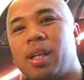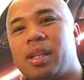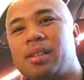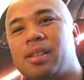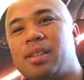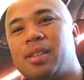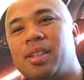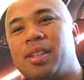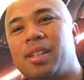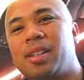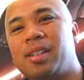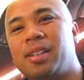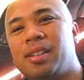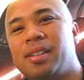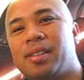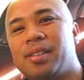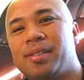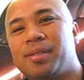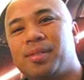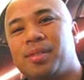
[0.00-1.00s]
guys enjoyed.
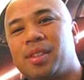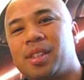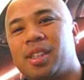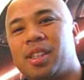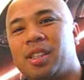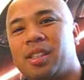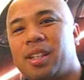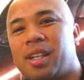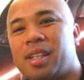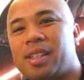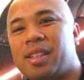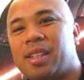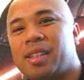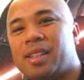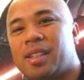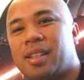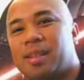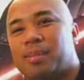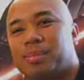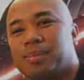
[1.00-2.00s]
See you guys
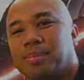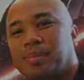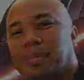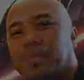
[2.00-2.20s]
next time.